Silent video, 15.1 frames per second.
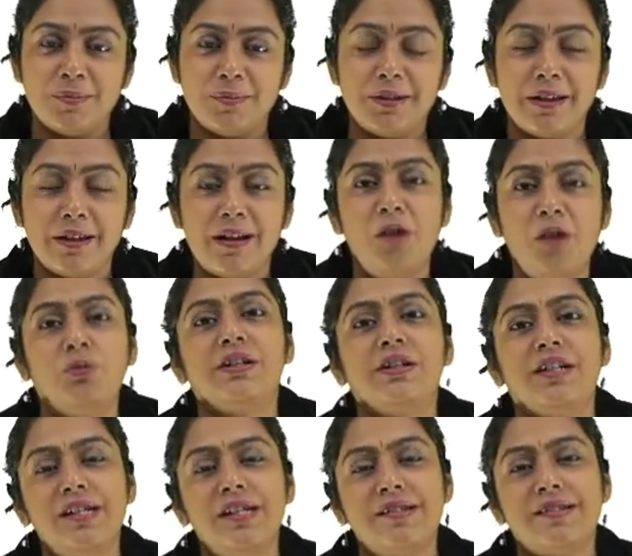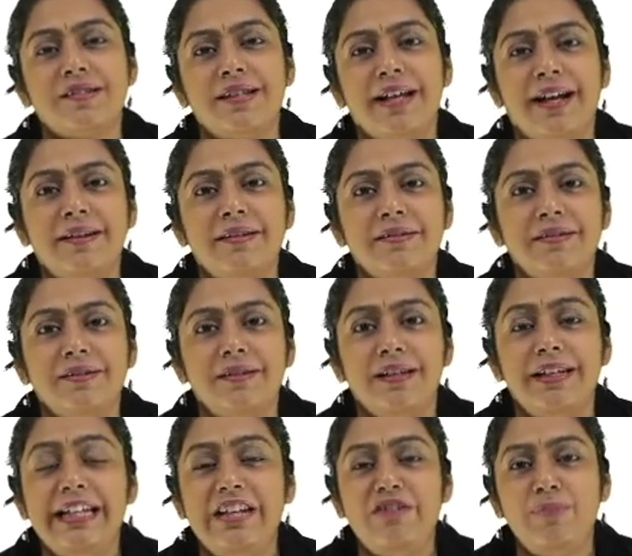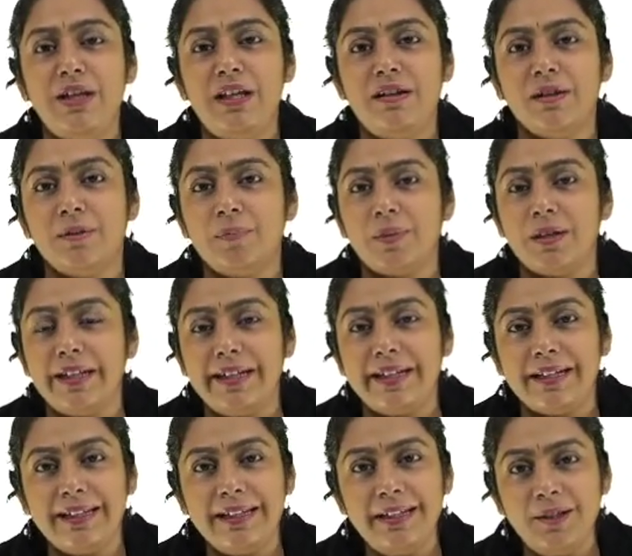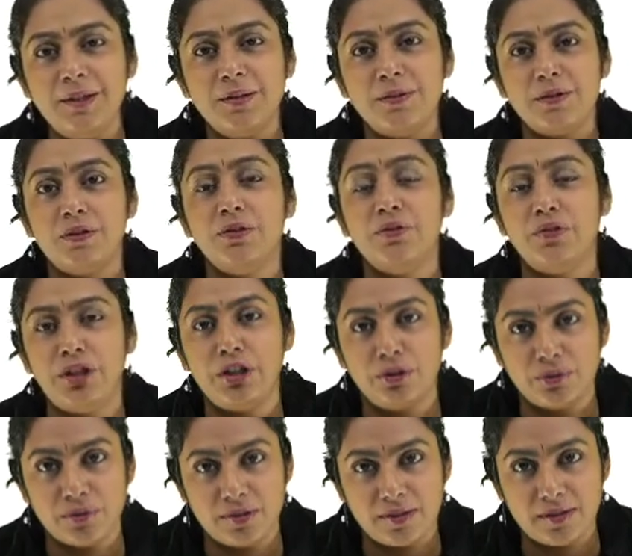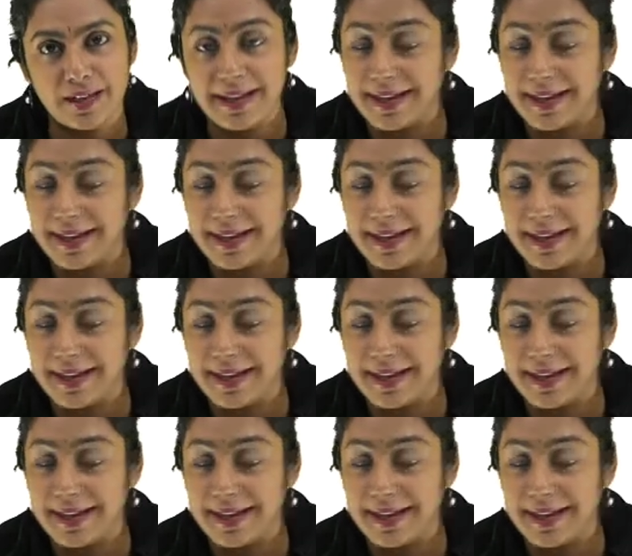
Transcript: but there are words that leave me completely confused.